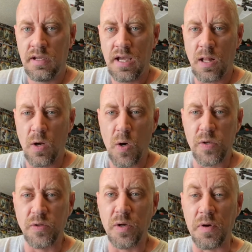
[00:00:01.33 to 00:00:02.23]
Hello
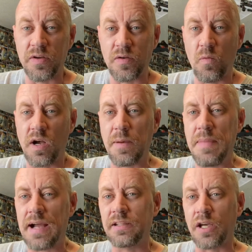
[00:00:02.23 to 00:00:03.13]
YouTubers and welcome
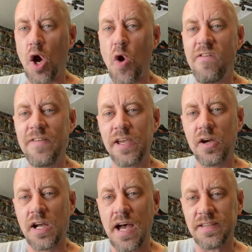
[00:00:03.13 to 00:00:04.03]
back to Go
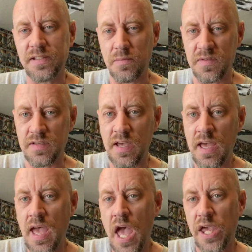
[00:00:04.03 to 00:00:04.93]
Figure Customs
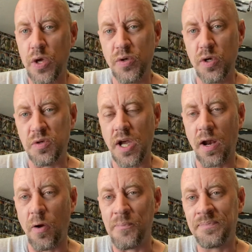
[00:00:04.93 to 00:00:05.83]
YouTube
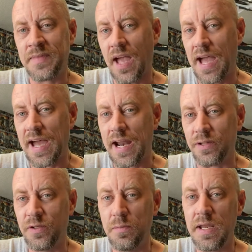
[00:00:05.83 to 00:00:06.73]
channel. I got a
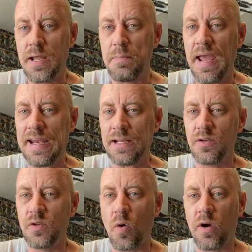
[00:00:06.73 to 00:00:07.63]
2-minute painting
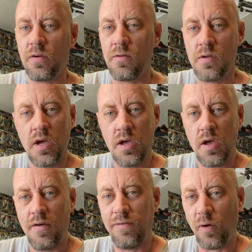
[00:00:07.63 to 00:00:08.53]
tutorial
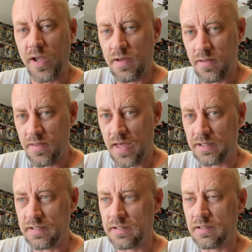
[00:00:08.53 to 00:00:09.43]
for you
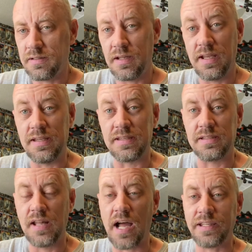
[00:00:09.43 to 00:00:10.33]
that
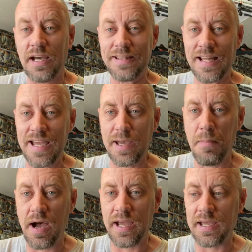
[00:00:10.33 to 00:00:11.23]
is not unlike
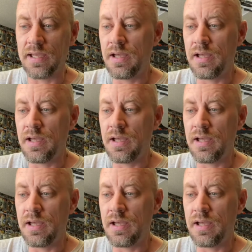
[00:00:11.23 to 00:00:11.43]
my